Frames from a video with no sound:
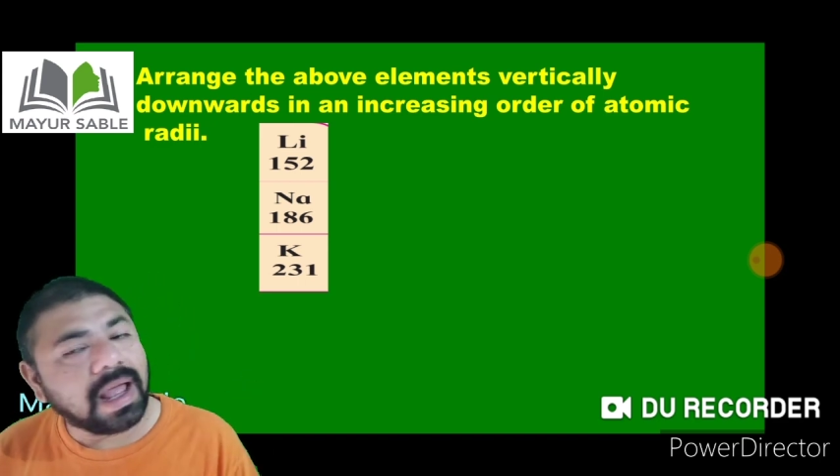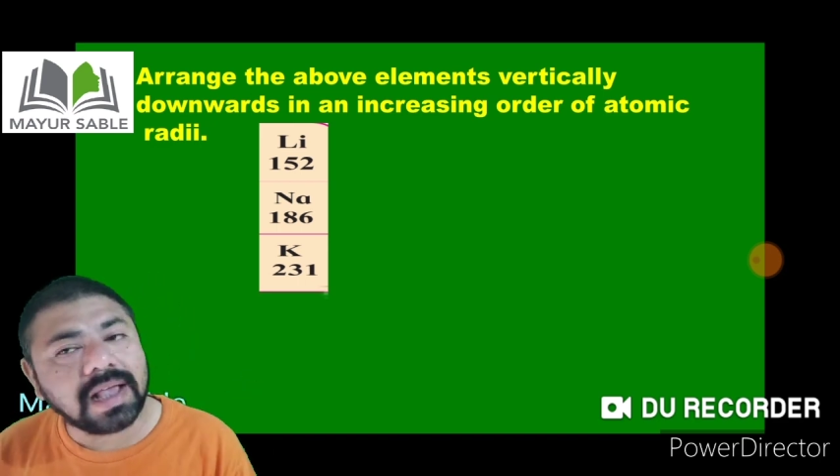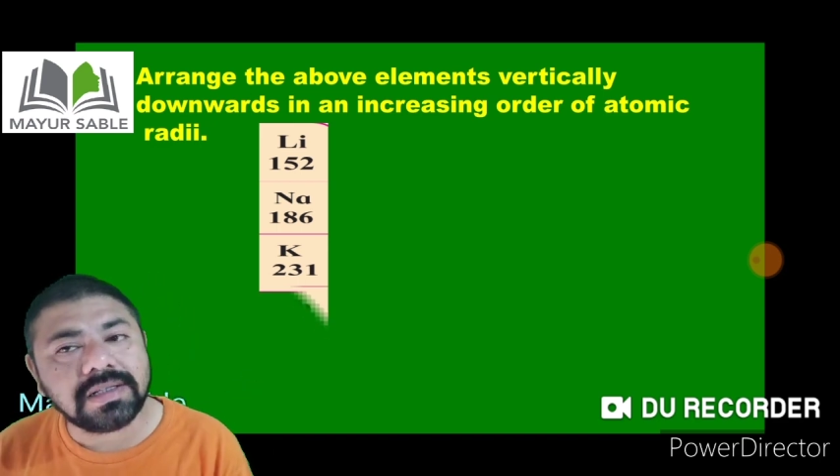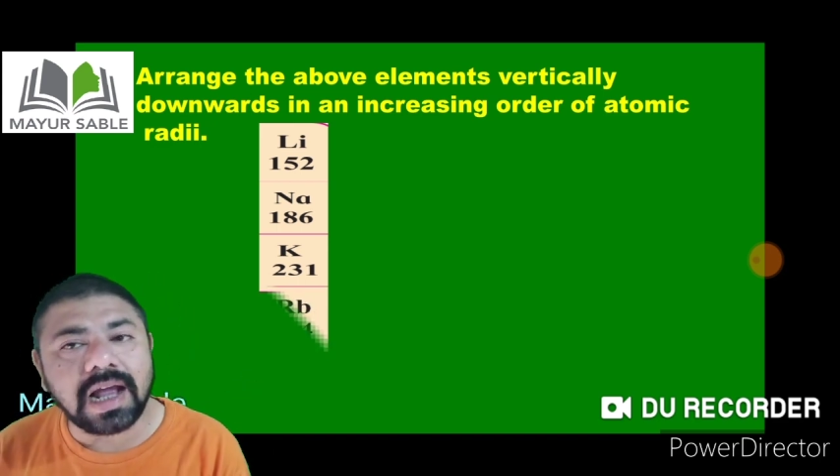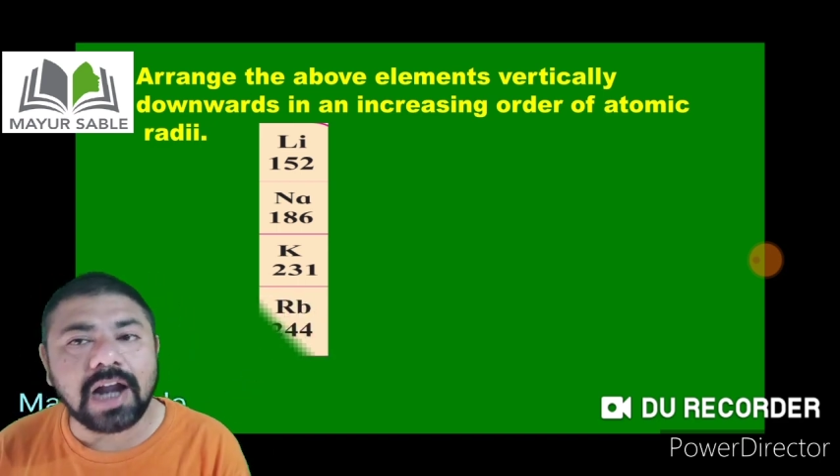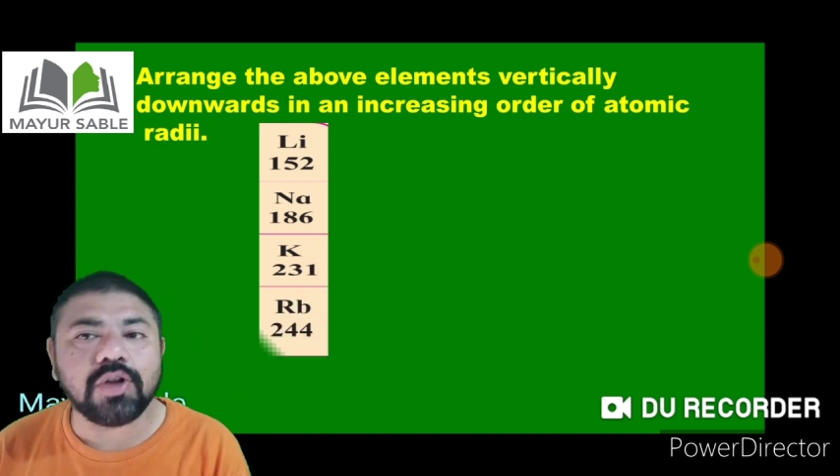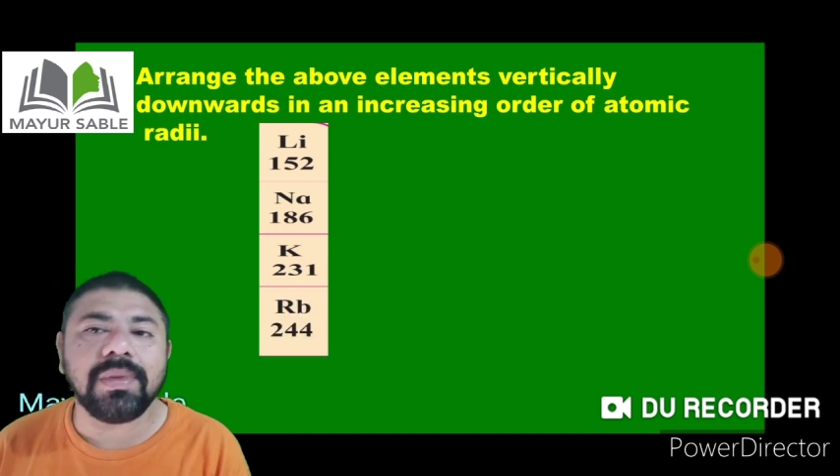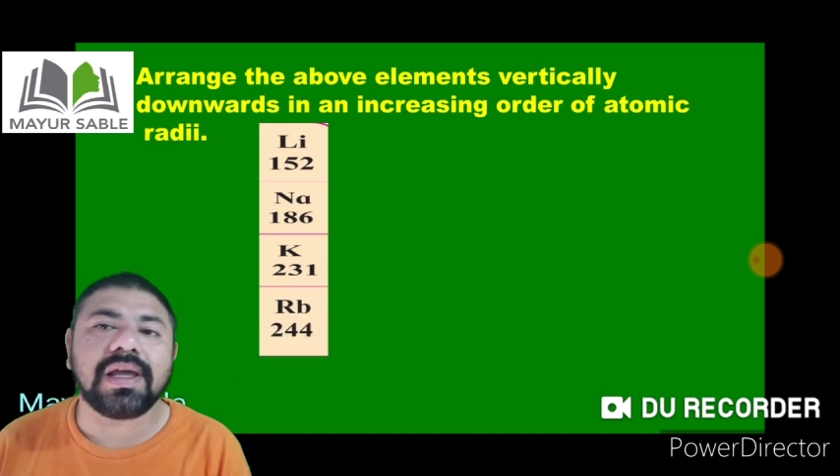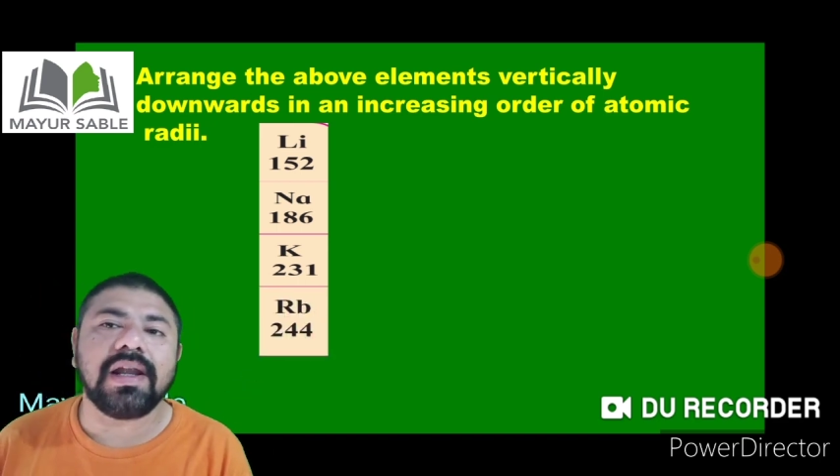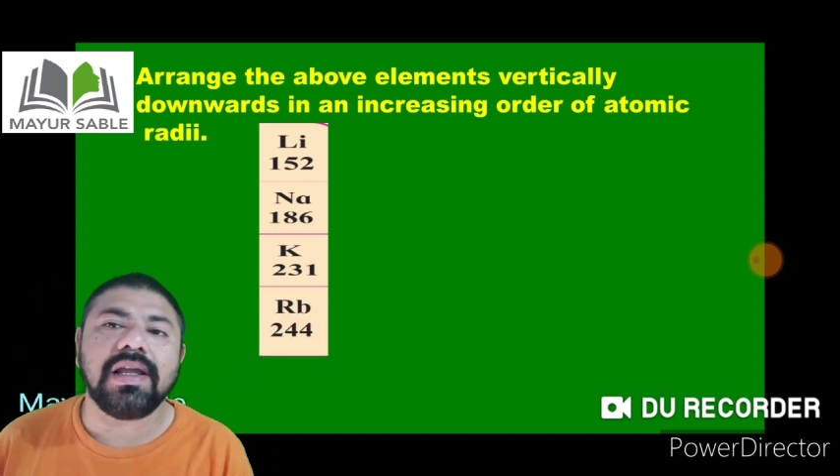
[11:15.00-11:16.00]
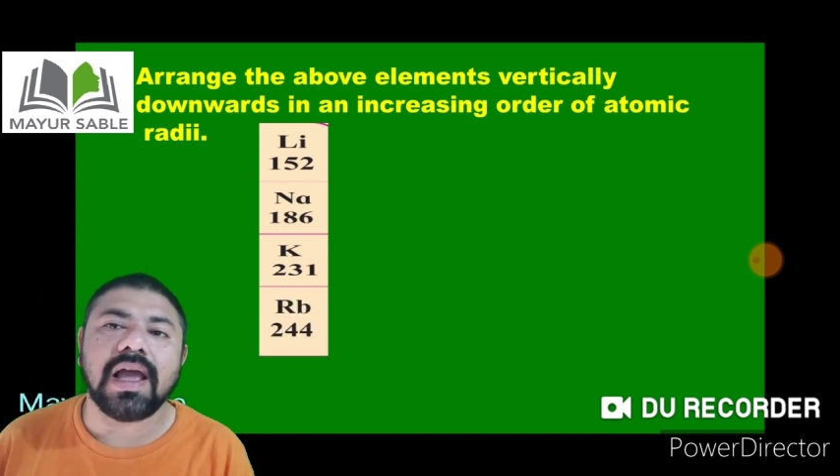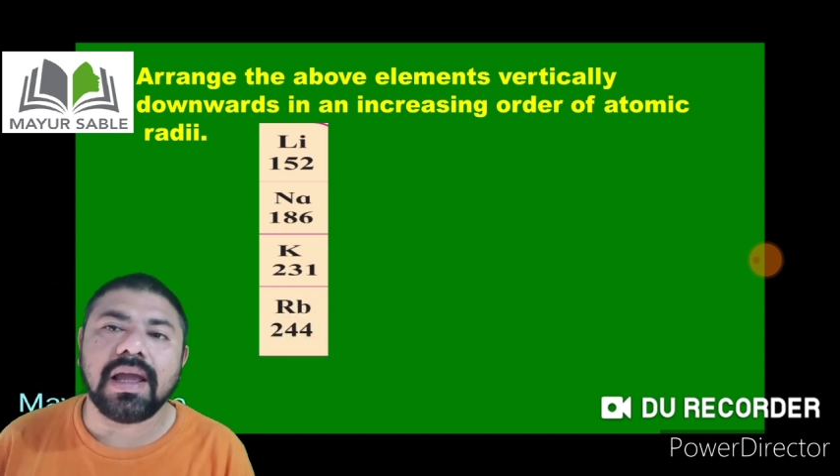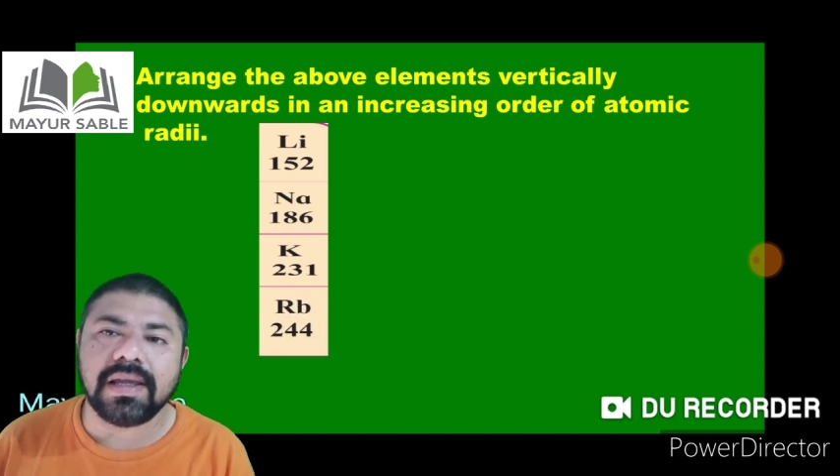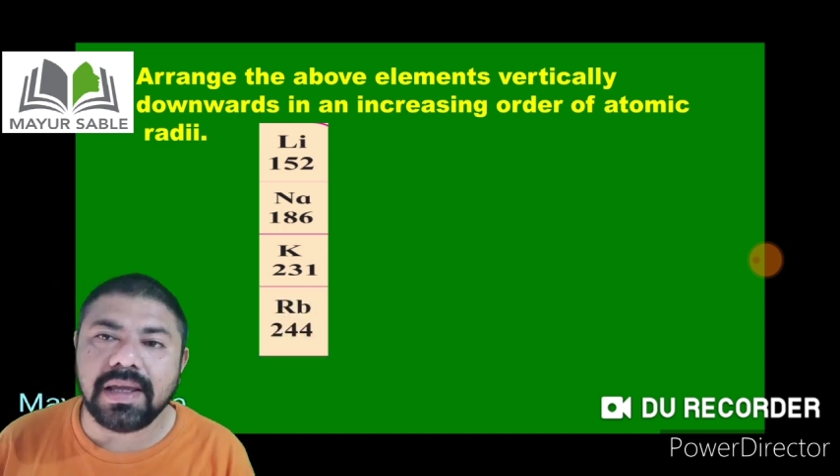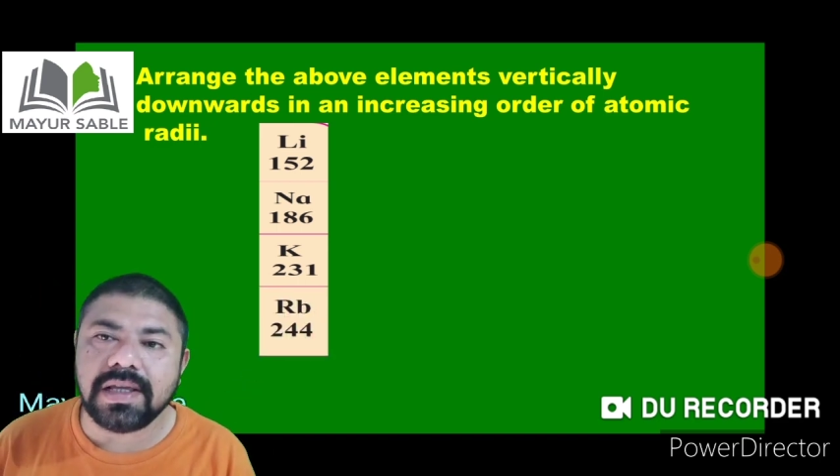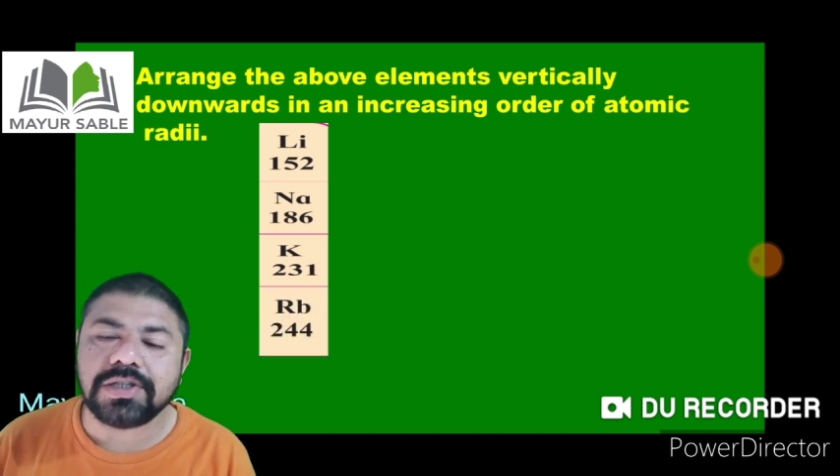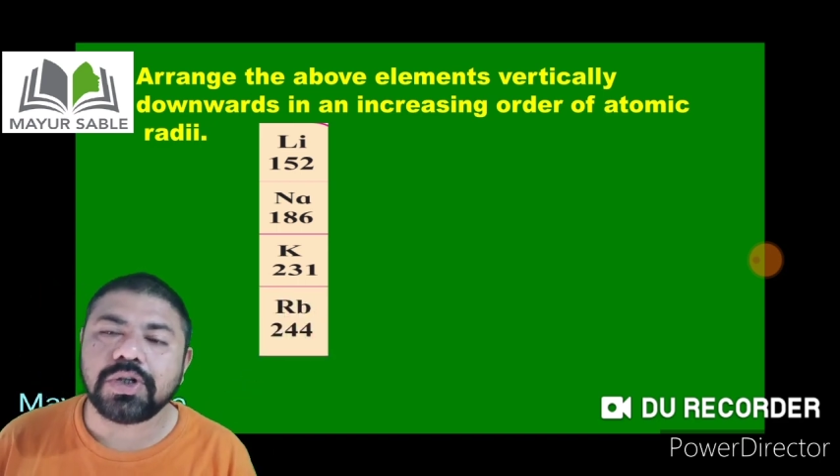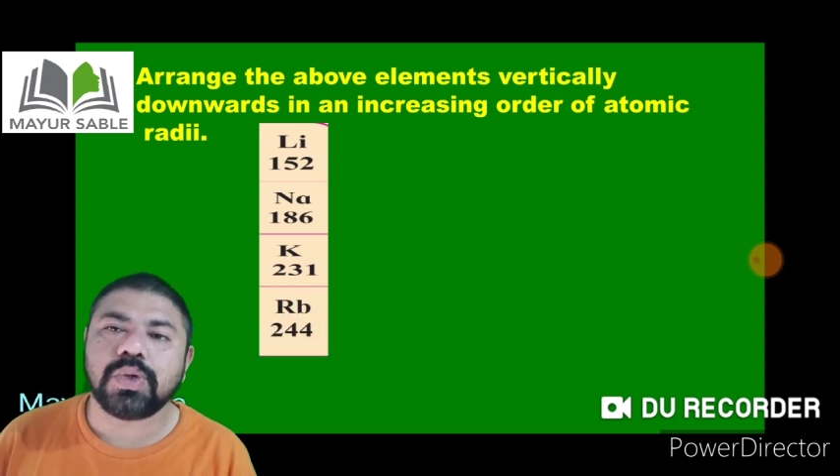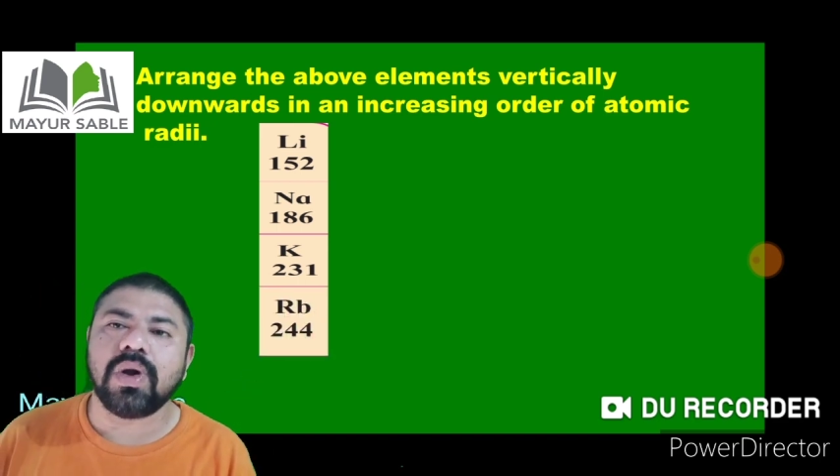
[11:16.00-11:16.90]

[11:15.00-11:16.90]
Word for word: as the atomic radii is